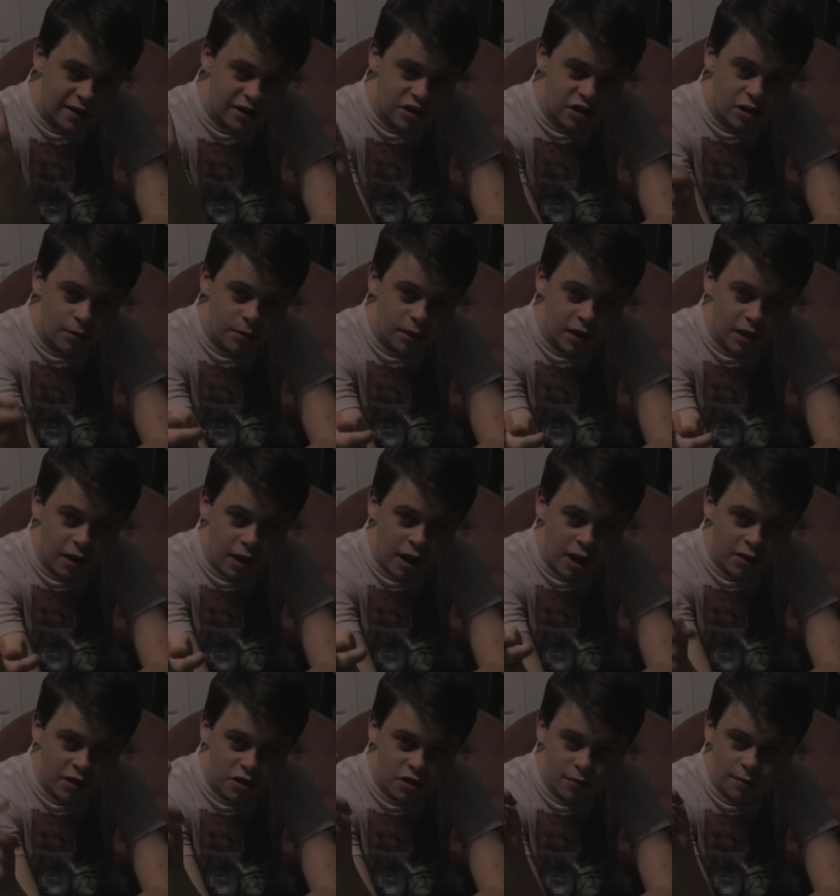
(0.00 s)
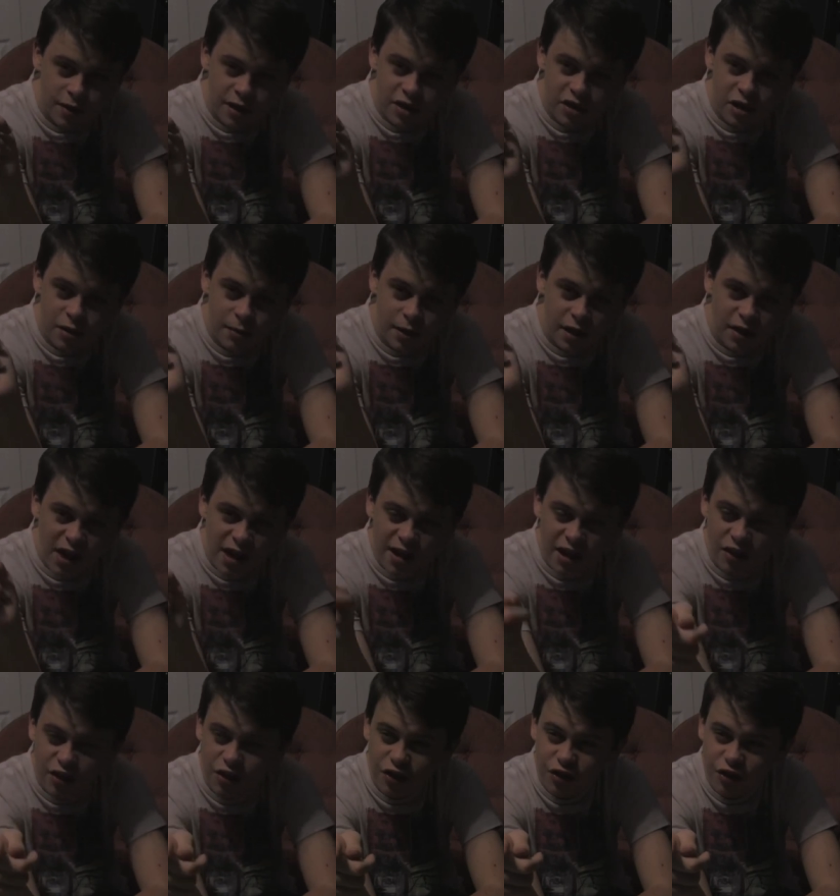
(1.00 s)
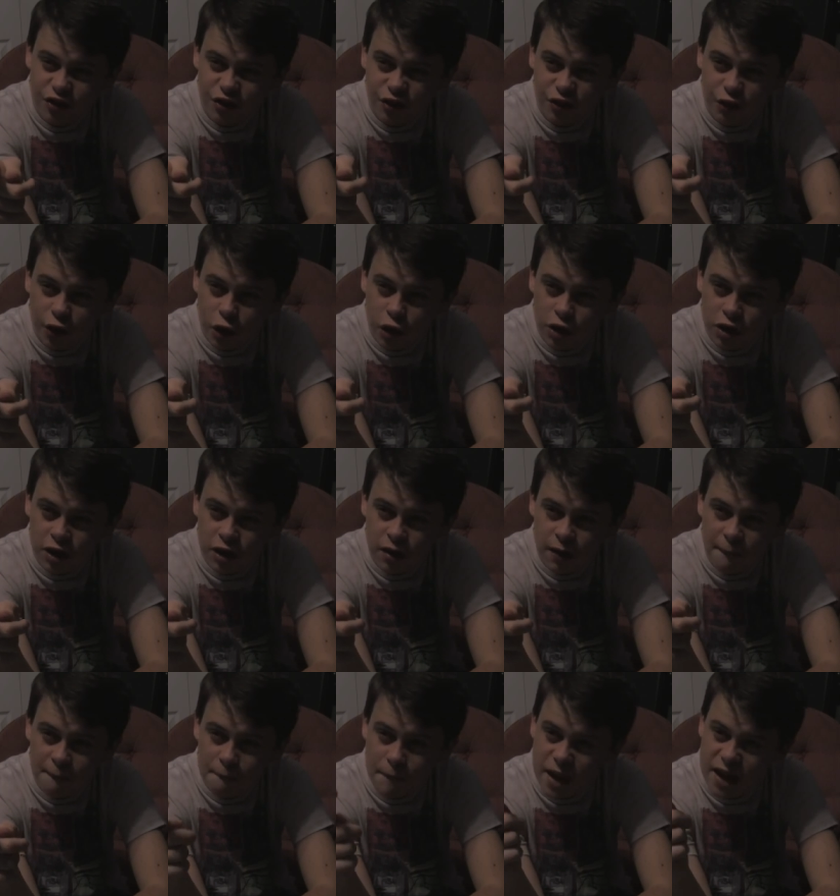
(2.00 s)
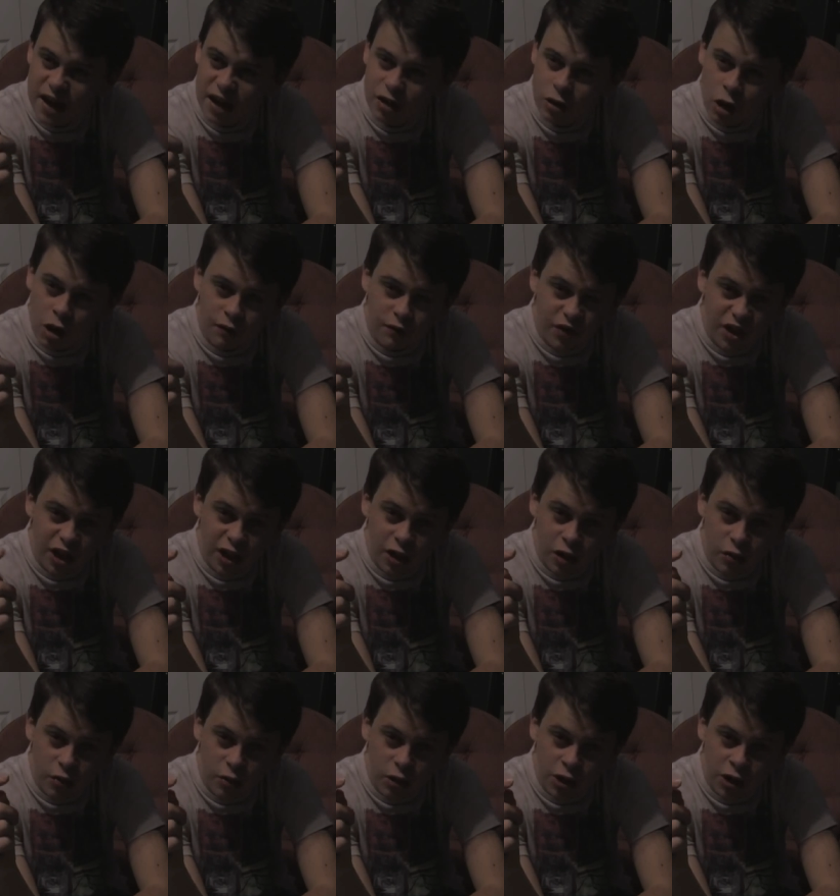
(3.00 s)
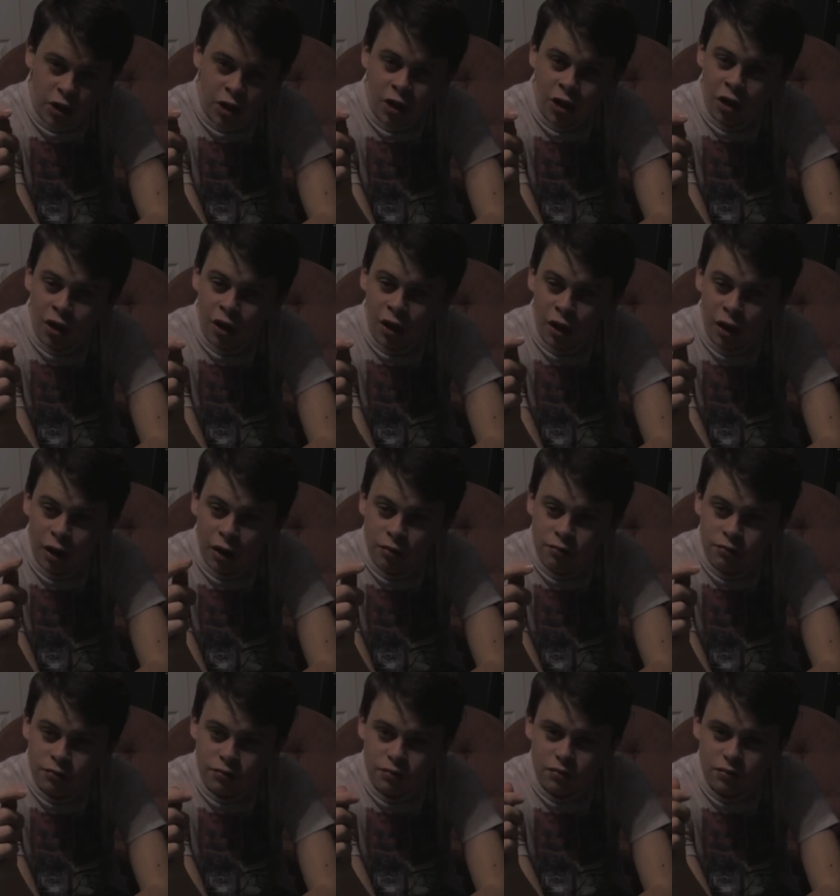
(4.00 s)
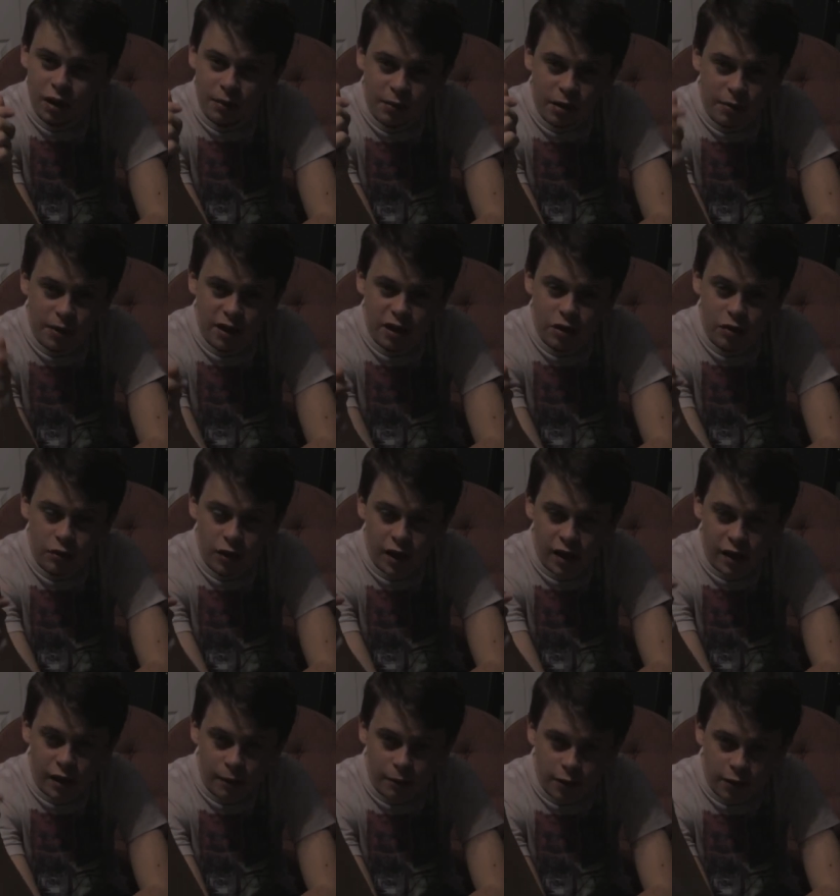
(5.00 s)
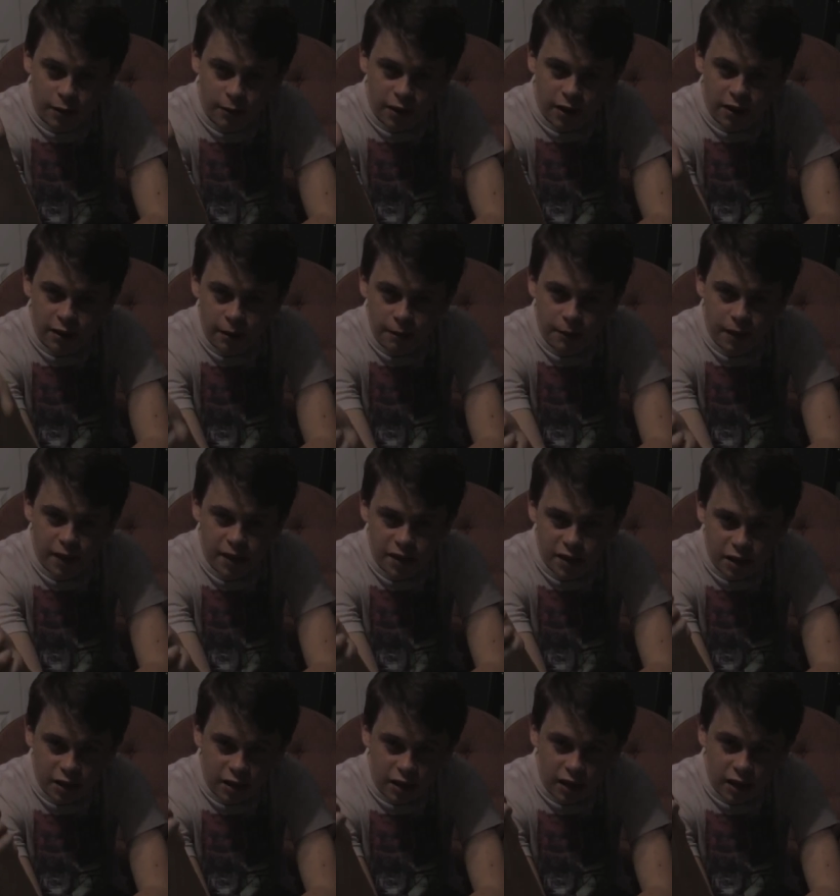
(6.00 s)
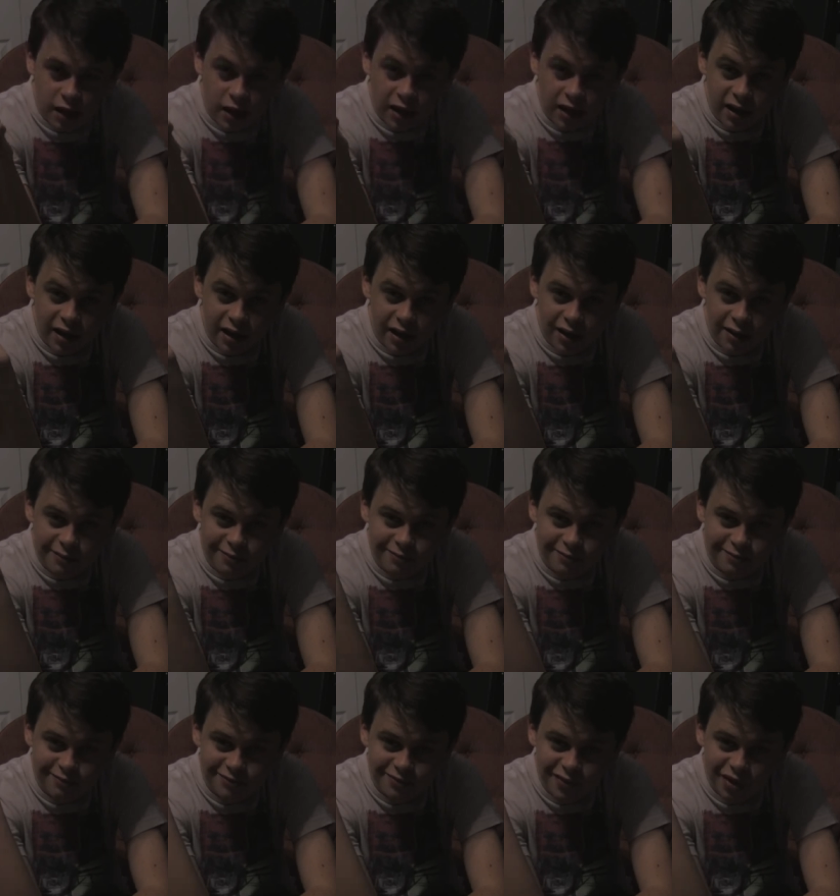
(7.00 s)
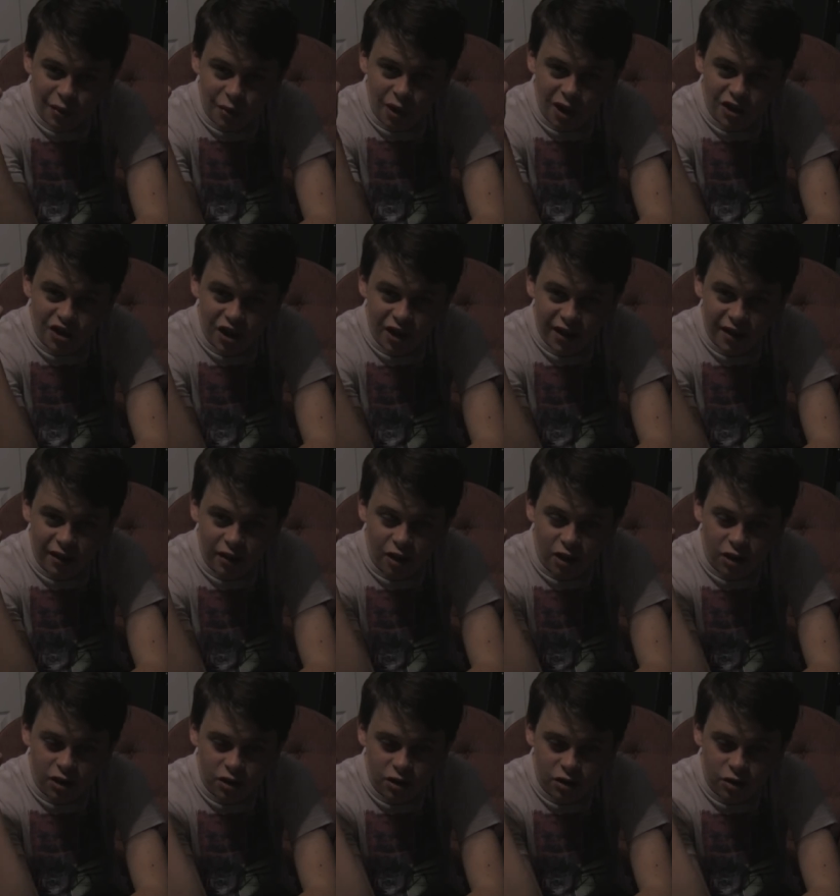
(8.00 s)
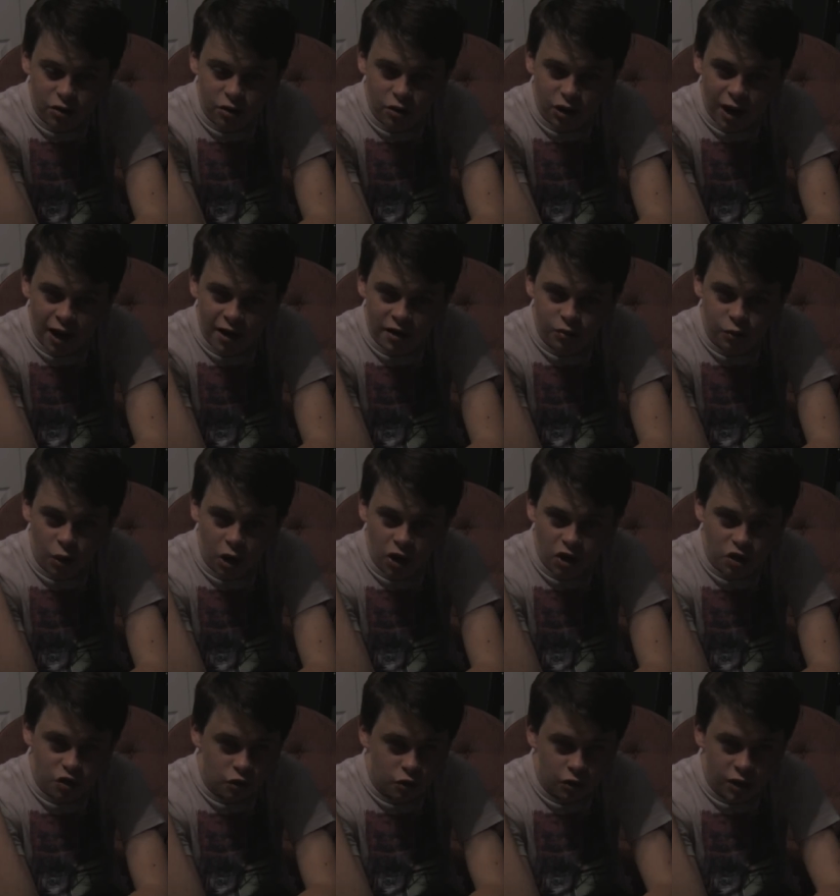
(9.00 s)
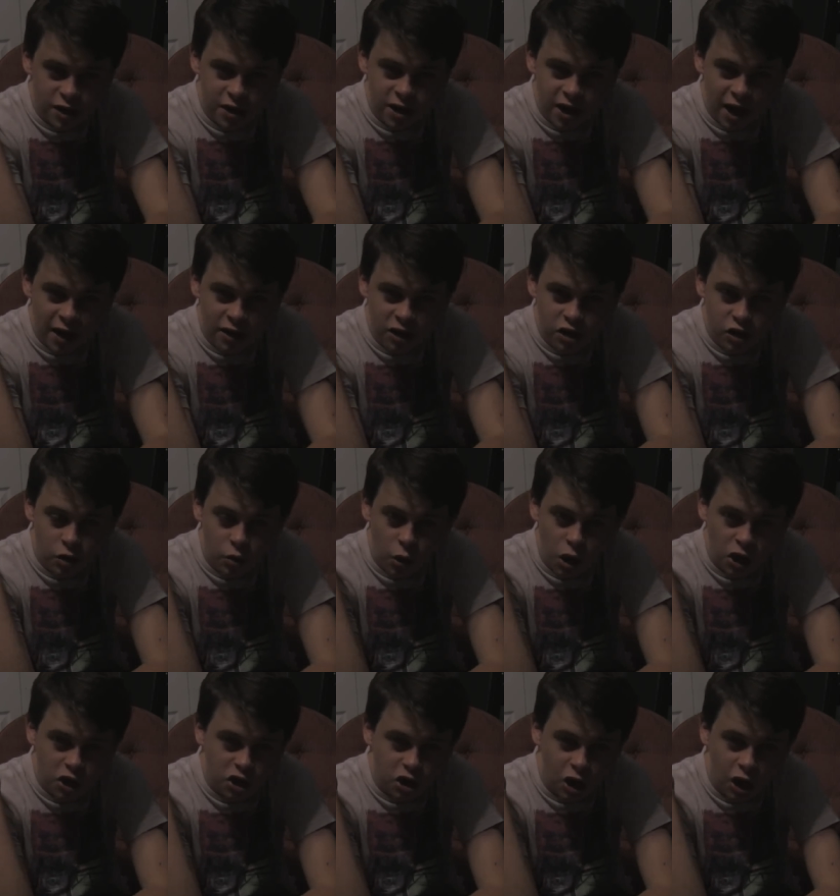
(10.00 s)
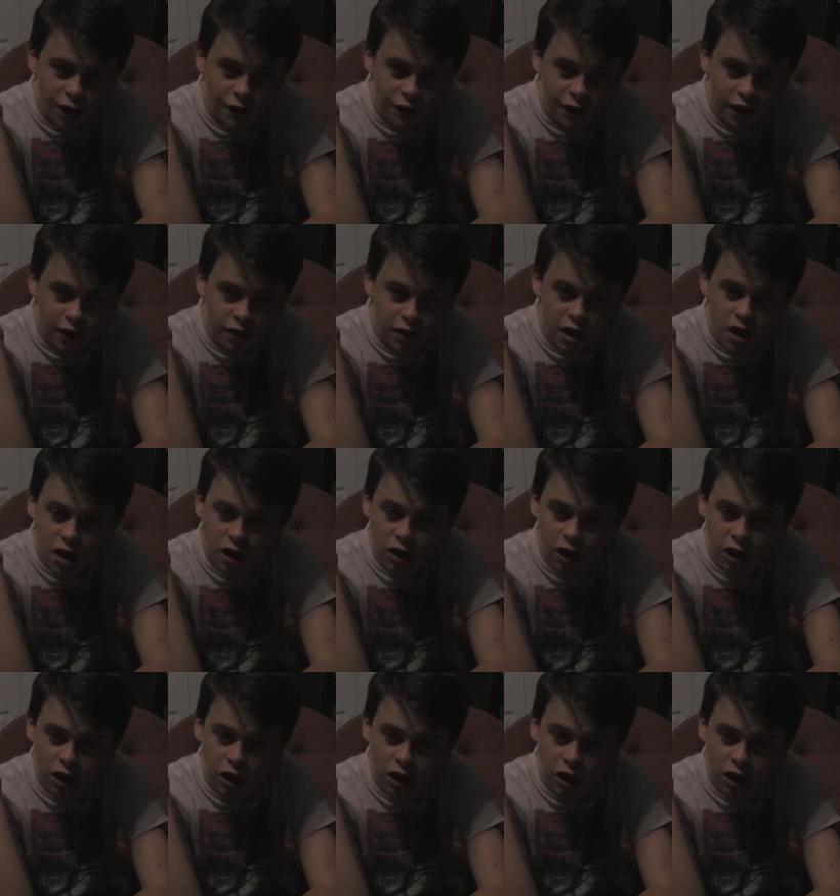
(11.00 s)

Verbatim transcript: It's going to be awesome. It's going to be like a 30 minute long video. Um, I'm going to make it great. I'm going to make it amazing. And, uh, watch it. And also, guys, watch The Crazy Alex Show. Watch Codland.